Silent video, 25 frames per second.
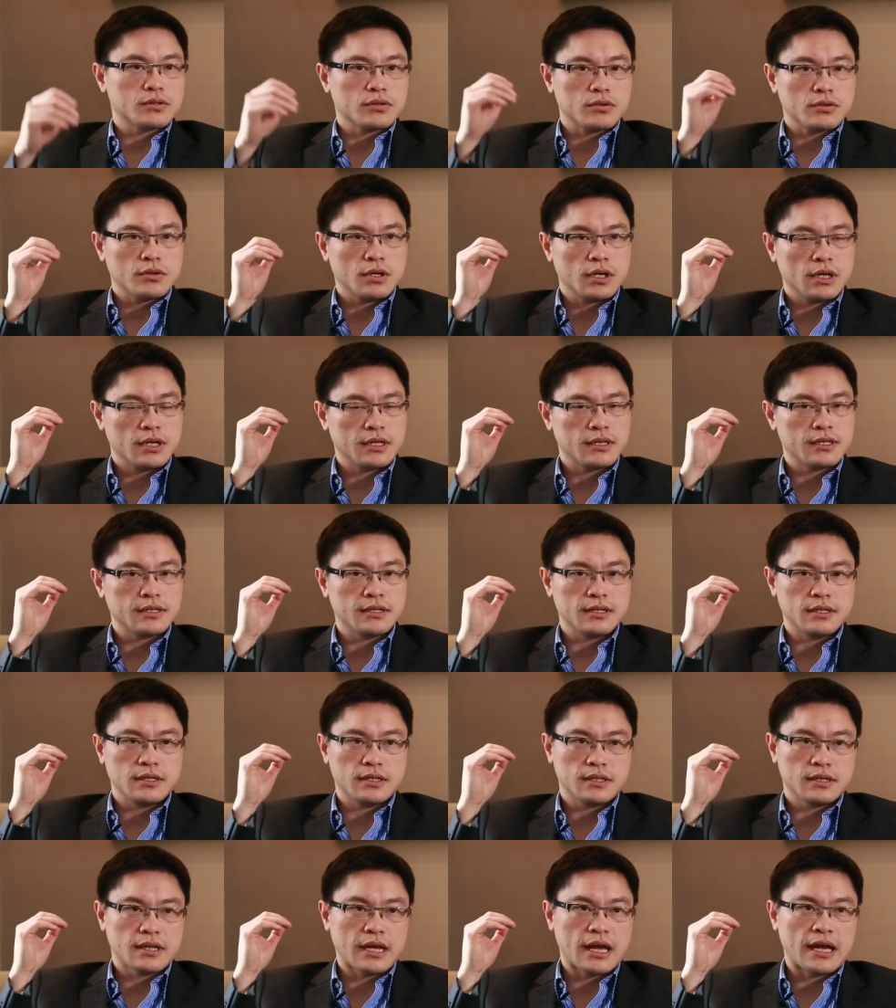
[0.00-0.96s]
so
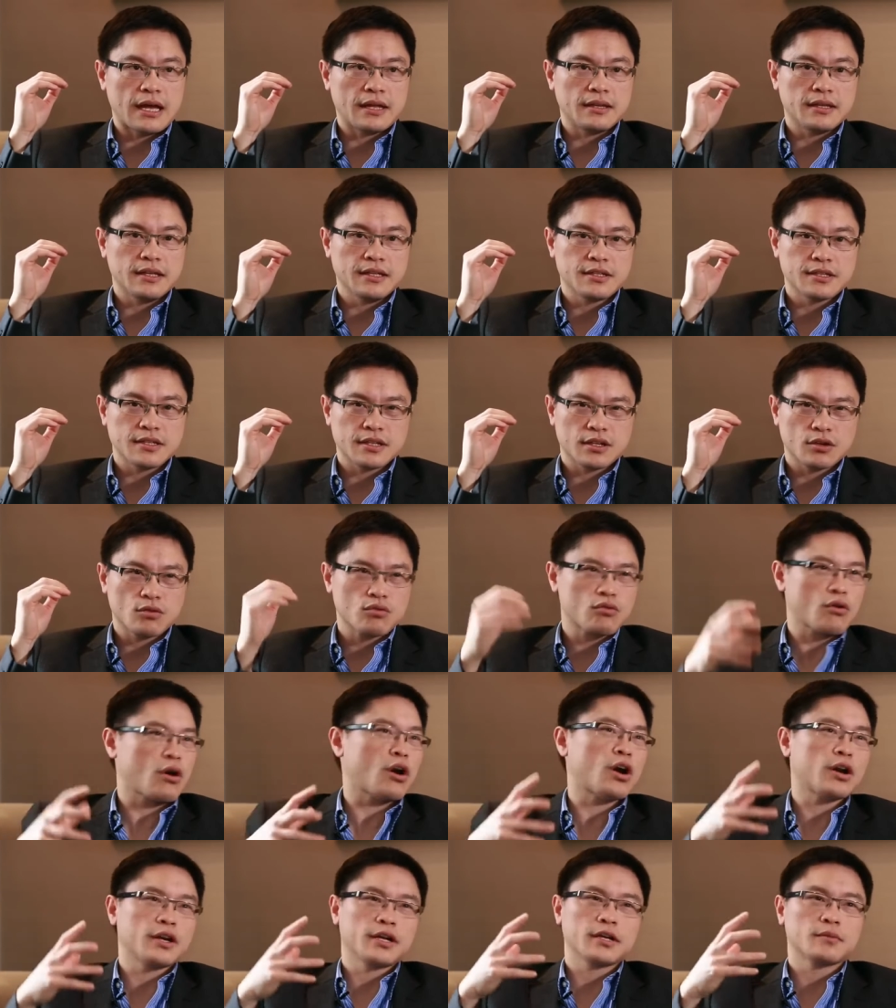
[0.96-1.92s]
the, that it's a
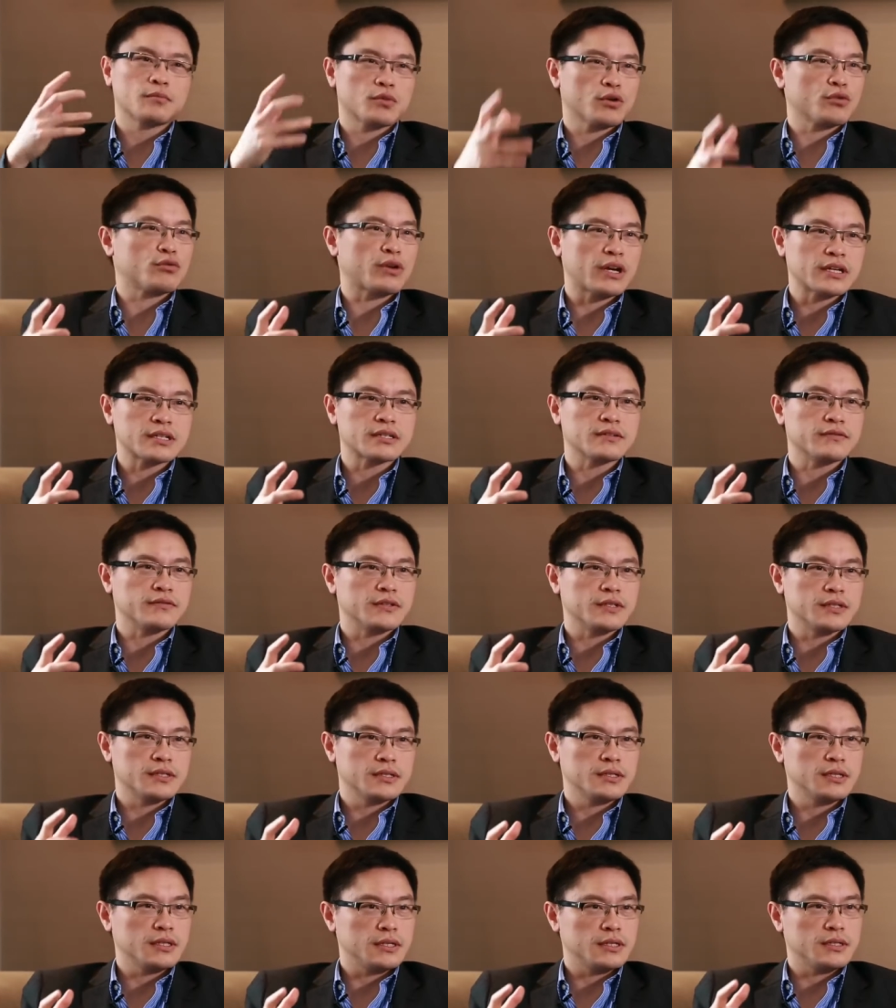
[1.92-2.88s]
chronic progressive
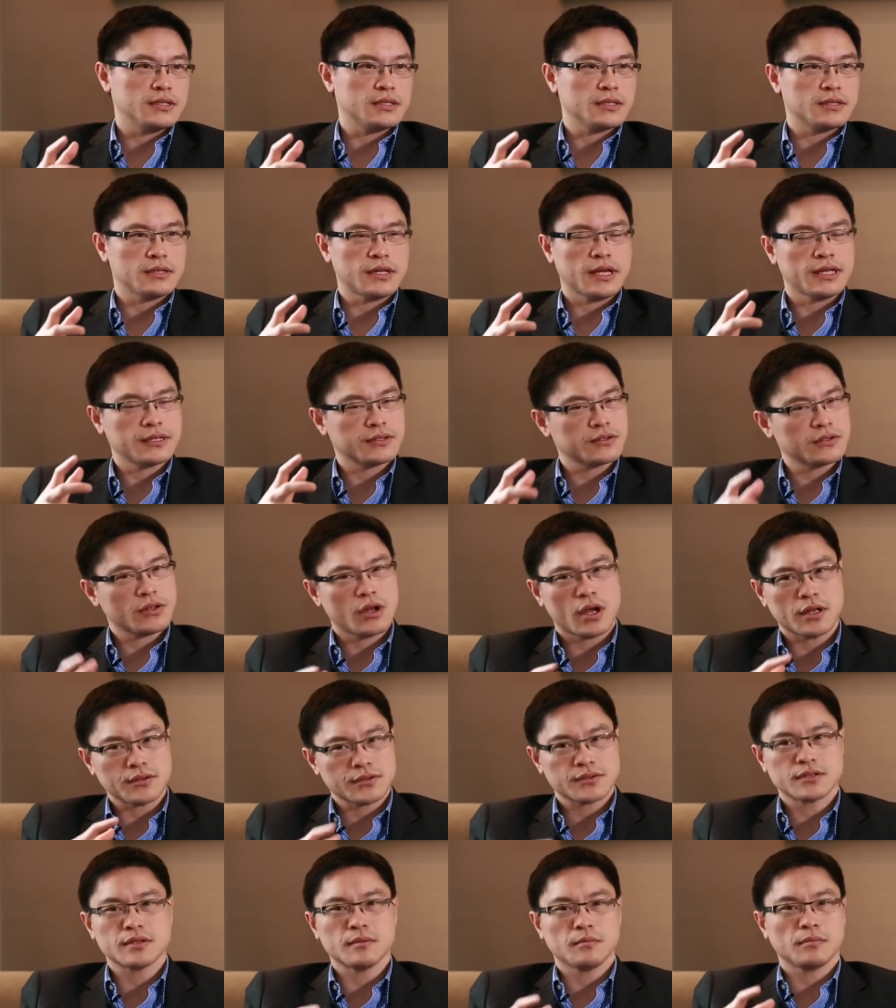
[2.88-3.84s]
disease, and that's
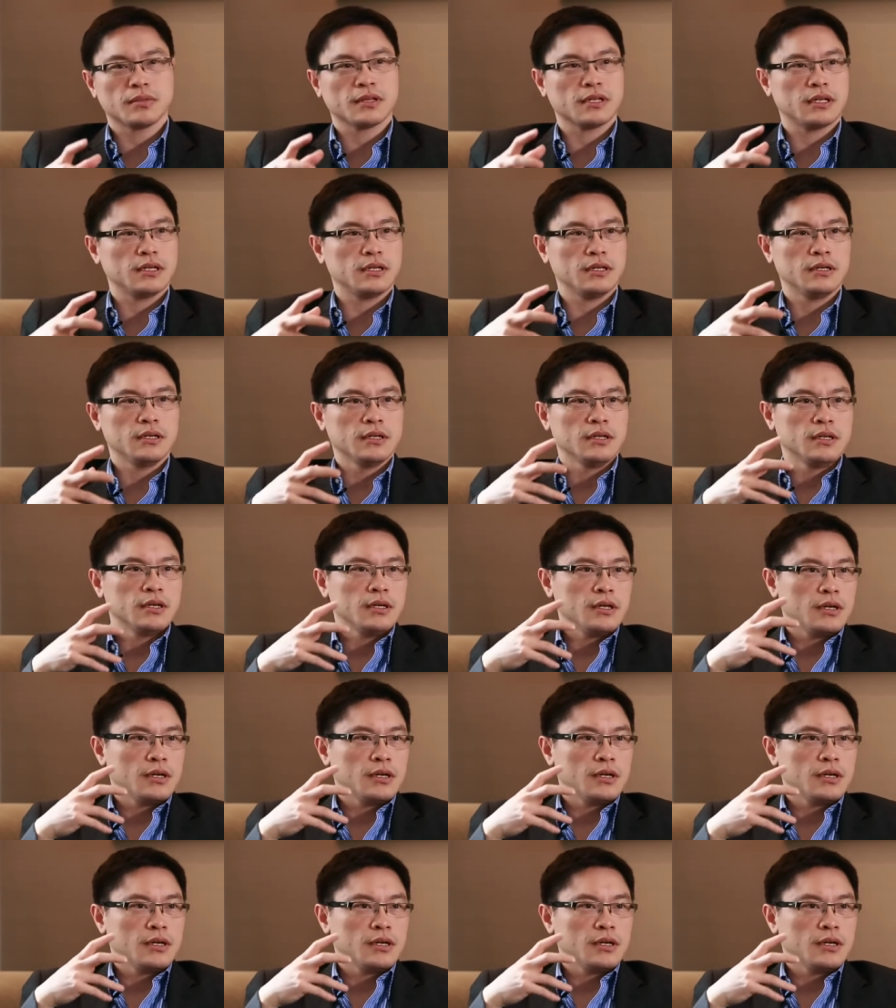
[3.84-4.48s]
not simply